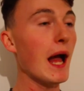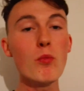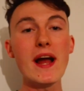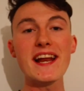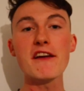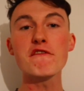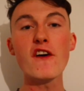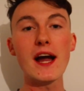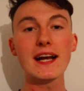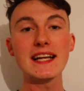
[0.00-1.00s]
And when it
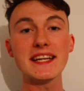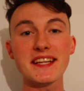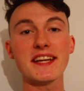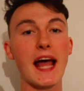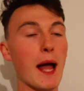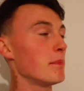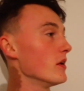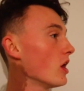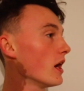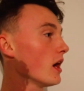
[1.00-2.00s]
finally did
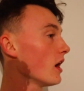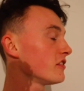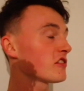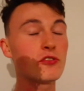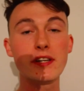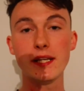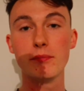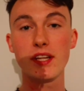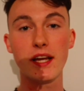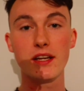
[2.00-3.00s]
happen, I, I
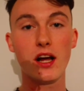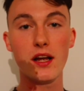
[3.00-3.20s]
screamed and